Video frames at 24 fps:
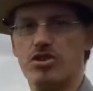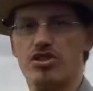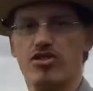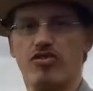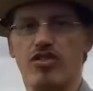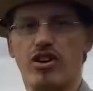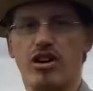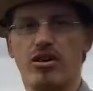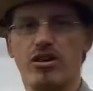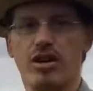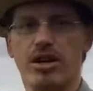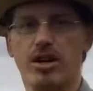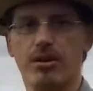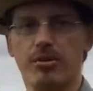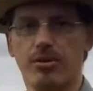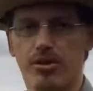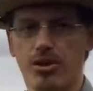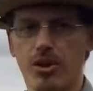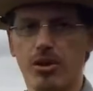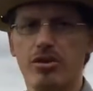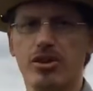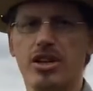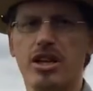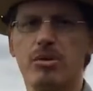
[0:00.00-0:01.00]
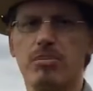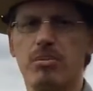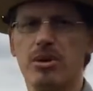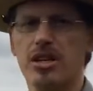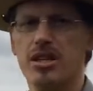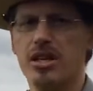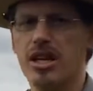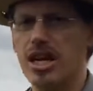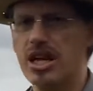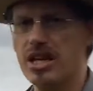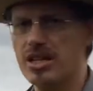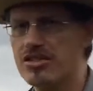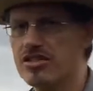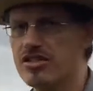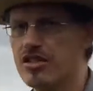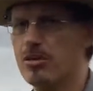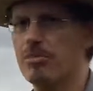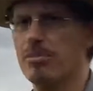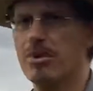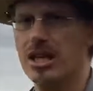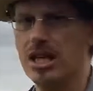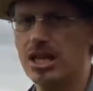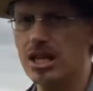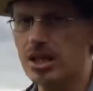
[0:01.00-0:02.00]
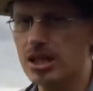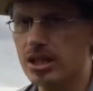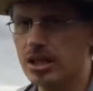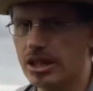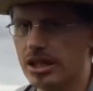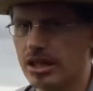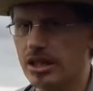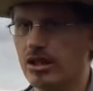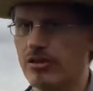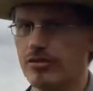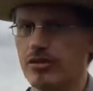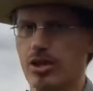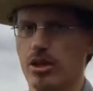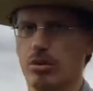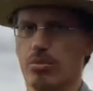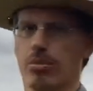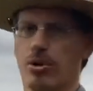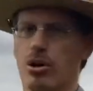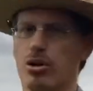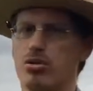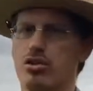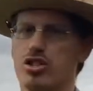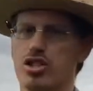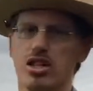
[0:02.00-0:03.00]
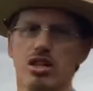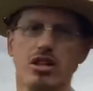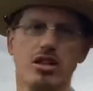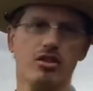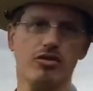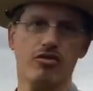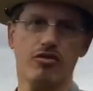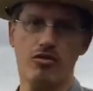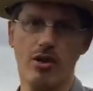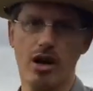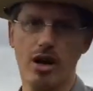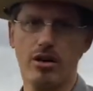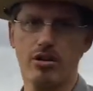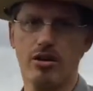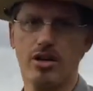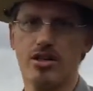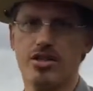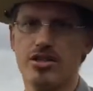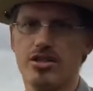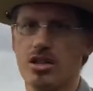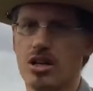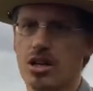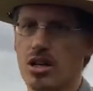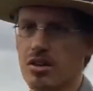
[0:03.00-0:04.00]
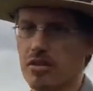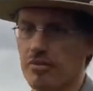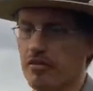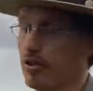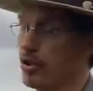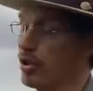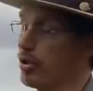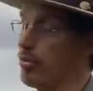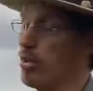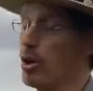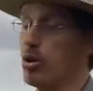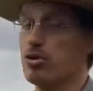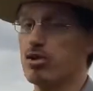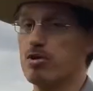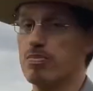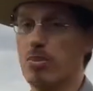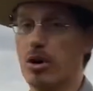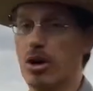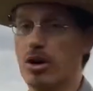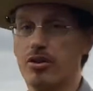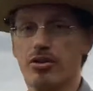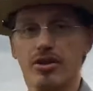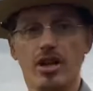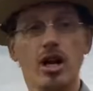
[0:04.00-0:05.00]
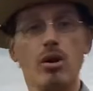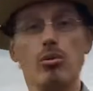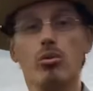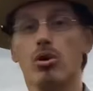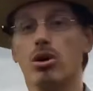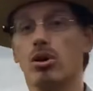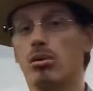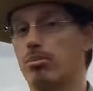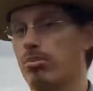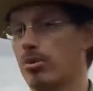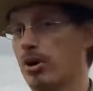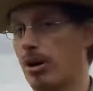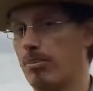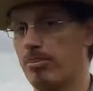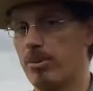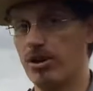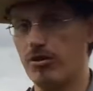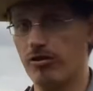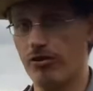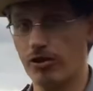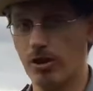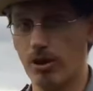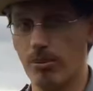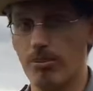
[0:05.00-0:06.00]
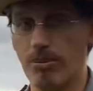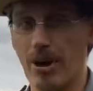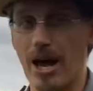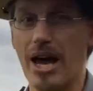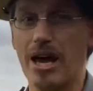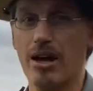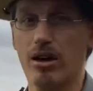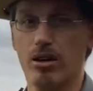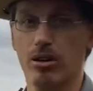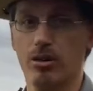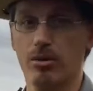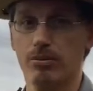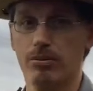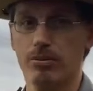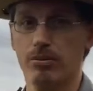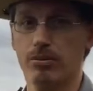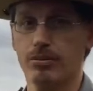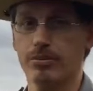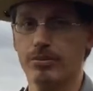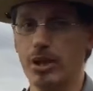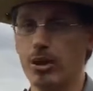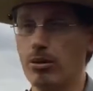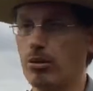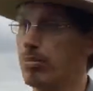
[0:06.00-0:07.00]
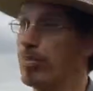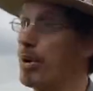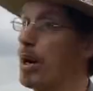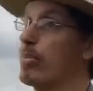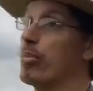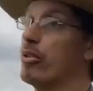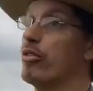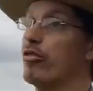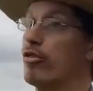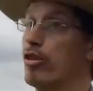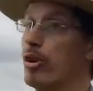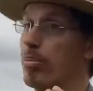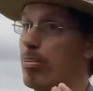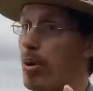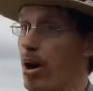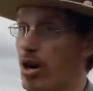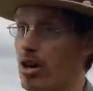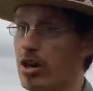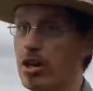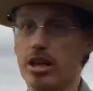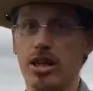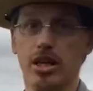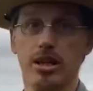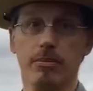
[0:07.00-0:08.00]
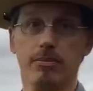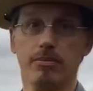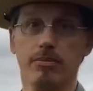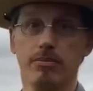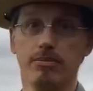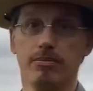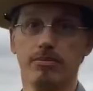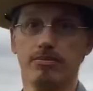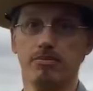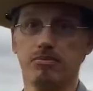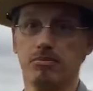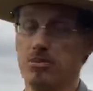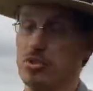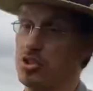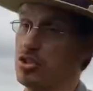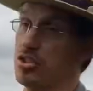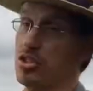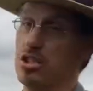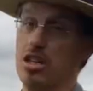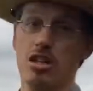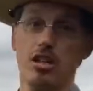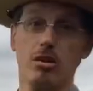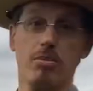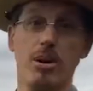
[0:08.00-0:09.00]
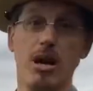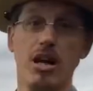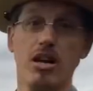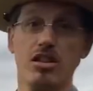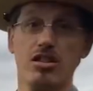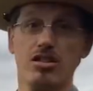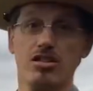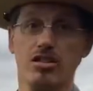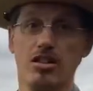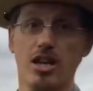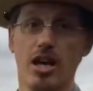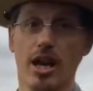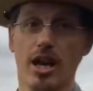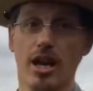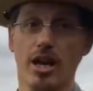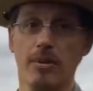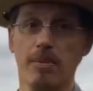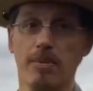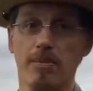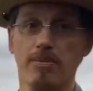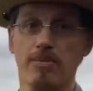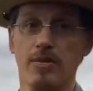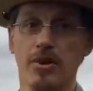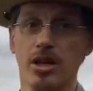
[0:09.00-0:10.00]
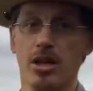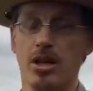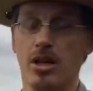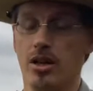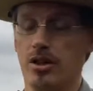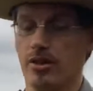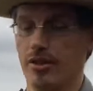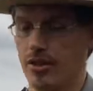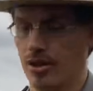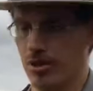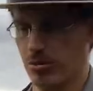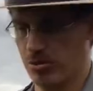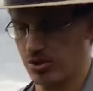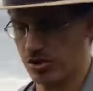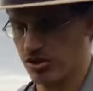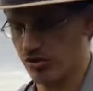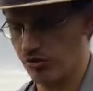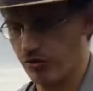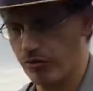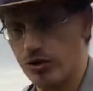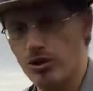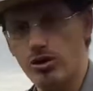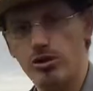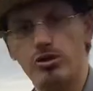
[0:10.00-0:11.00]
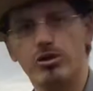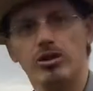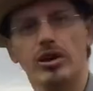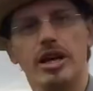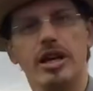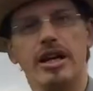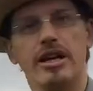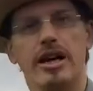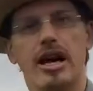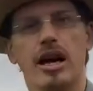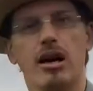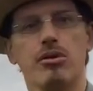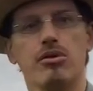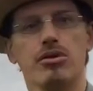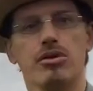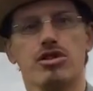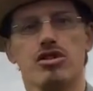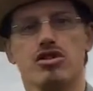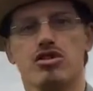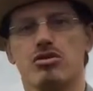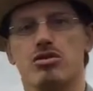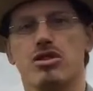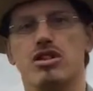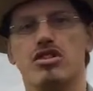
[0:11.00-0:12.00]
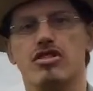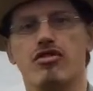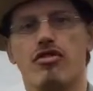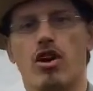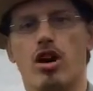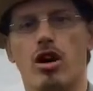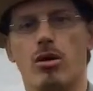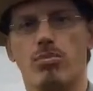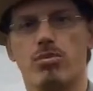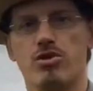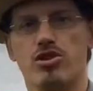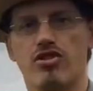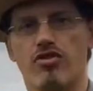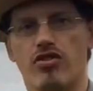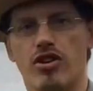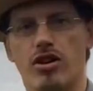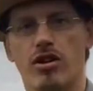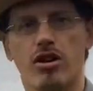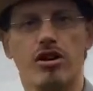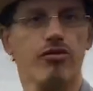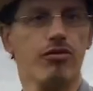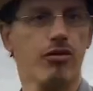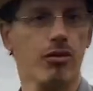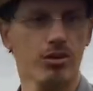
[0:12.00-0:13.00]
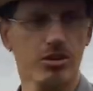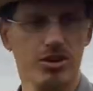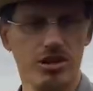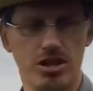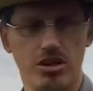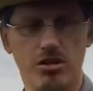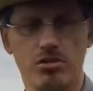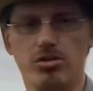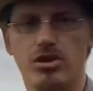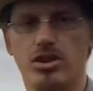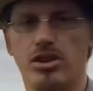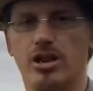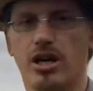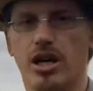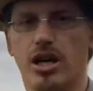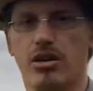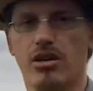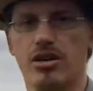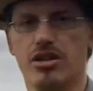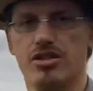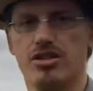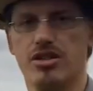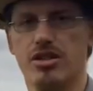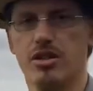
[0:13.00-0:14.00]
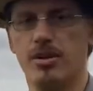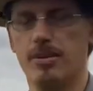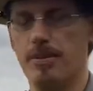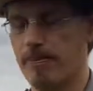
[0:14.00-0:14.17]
Ferry, though they'd been getting some inkling of the approaching Confederates, for the most part, they weren't prepping for a battle, they were prepping for a party. It's Independence Day. There was food laid out in the streets of Harper's Ferry for the Union garrison.